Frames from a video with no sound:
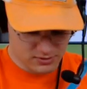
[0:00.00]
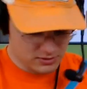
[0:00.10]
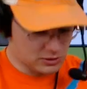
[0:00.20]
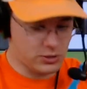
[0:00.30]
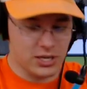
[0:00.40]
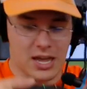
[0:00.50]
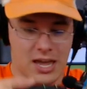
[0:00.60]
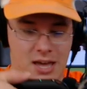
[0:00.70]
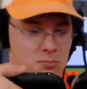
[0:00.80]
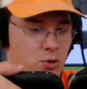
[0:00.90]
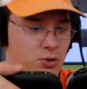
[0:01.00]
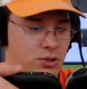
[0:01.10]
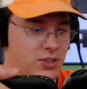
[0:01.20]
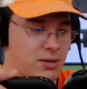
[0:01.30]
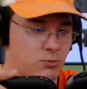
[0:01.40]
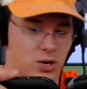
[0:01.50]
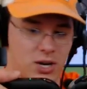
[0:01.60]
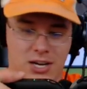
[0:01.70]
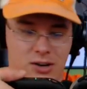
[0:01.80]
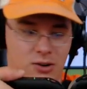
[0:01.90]
Looking at both of them right
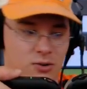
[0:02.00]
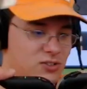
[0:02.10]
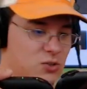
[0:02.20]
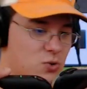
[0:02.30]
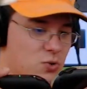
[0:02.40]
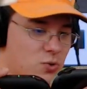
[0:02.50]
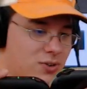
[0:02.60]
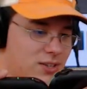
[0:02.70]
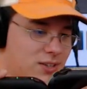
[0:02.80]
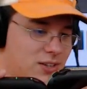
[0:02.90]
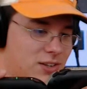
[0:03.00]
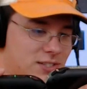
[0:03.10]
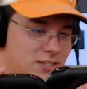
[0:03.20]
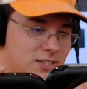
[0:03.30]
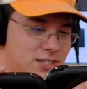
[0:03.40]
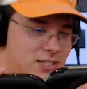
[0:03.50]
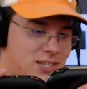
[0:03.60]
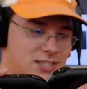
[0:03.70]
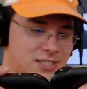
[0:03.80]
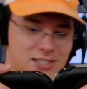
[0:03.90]
now, ooh, yours
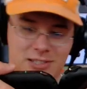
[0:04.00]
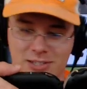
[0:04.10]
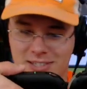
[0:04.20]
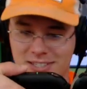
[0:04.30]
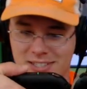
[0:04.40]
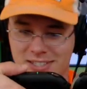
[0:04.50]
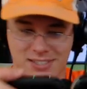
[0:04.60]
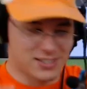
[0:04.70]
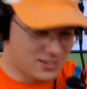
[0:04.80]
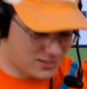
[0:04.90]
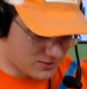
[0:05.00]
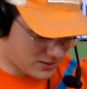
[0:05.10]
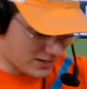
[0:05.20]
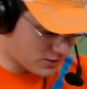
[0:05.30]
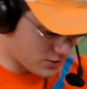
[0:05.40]
does look. Oh, I don't know.